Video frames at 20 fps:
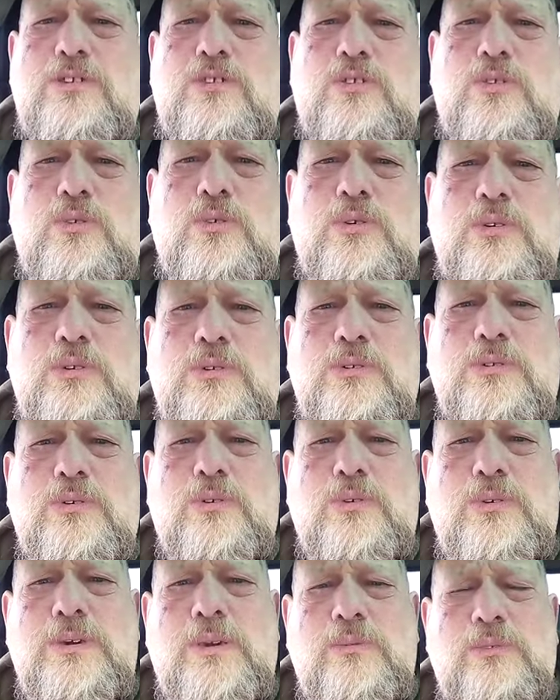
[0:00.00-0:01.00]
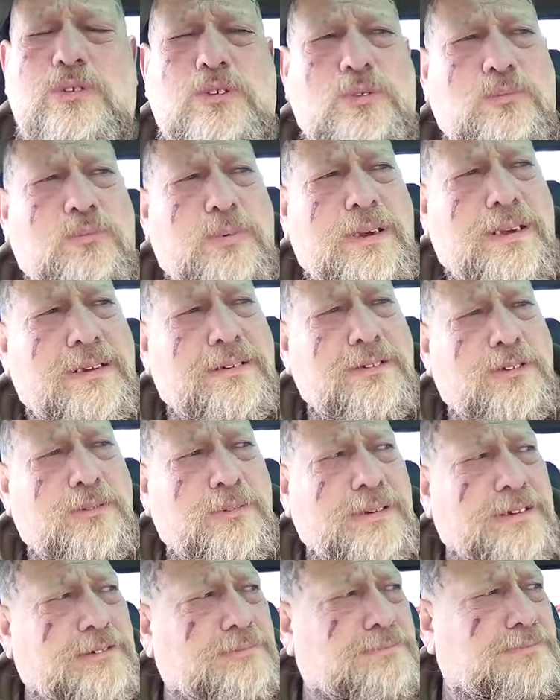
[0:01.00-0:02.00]
it solo, going out somewhere and
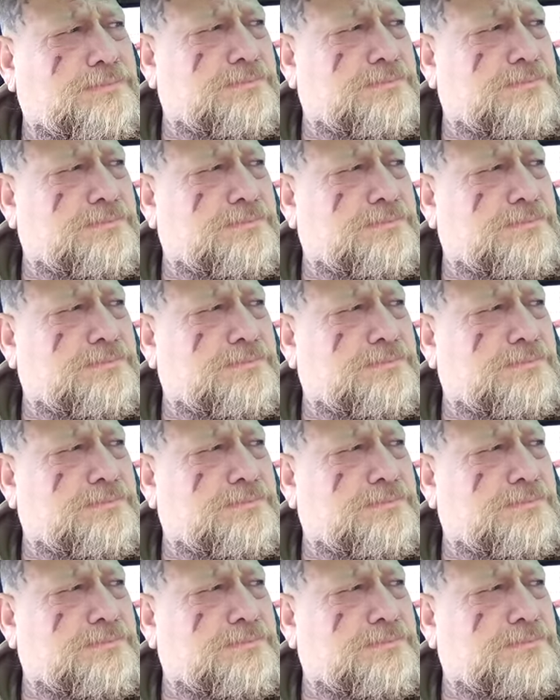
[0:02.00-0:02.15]
doing it.